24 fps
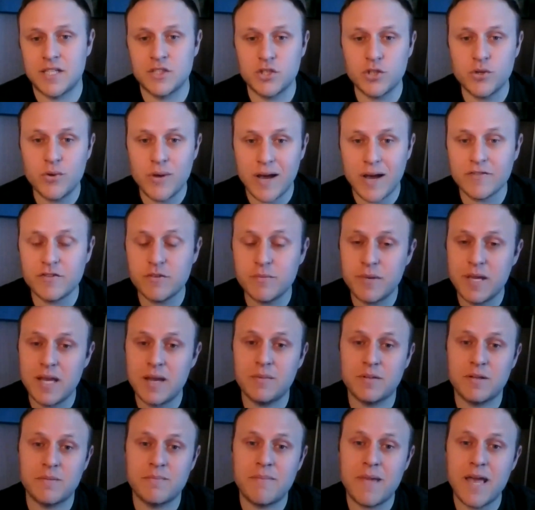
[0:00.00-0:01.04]
And so you have to be
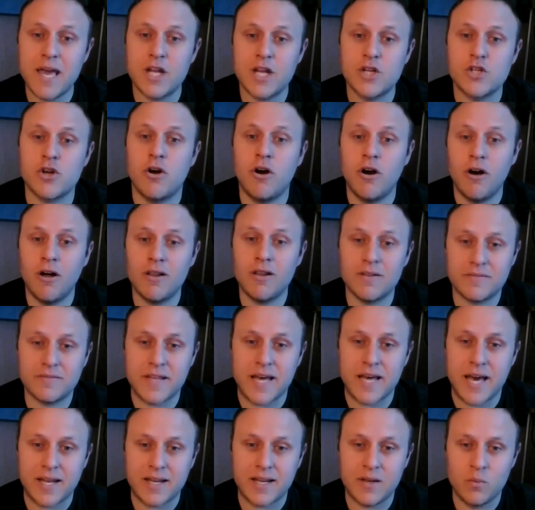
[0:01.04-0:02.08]
able to manage all of
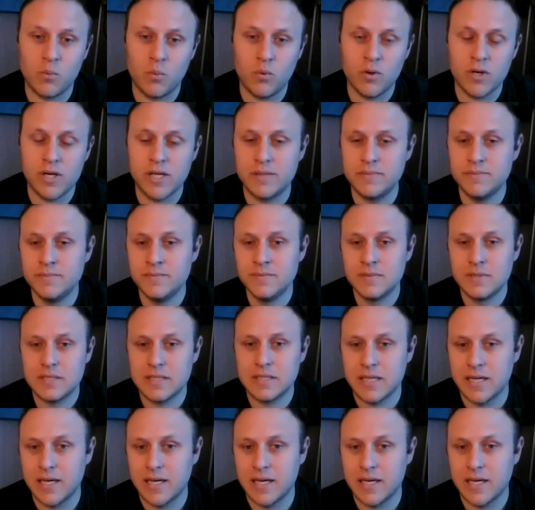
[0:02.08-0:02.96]
that in one